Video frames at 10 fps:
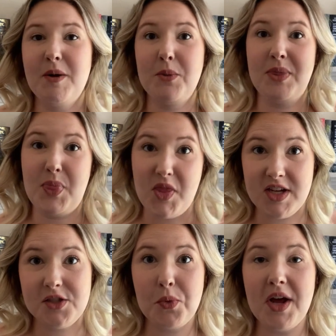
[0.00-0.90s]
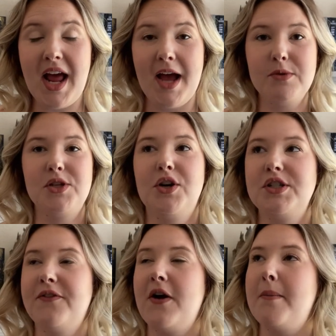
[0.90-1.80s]
But with this one, I was
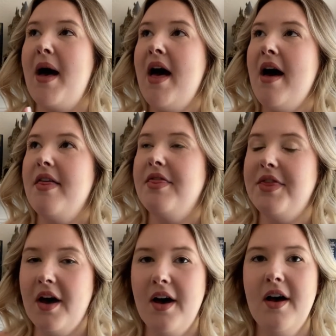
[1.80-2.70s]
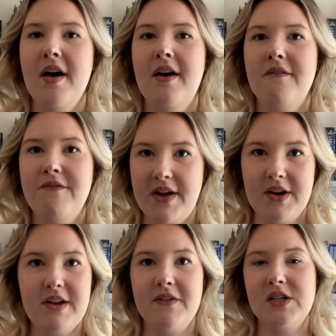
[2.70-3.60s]
hooked from the
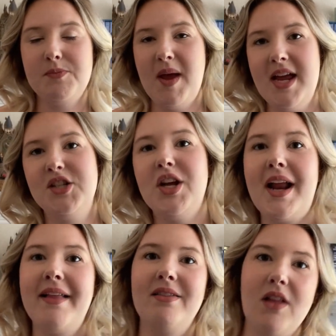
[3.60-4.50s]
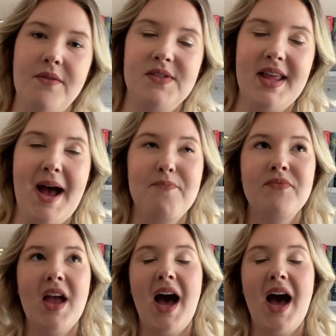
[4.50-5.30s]
very first page and I loved that.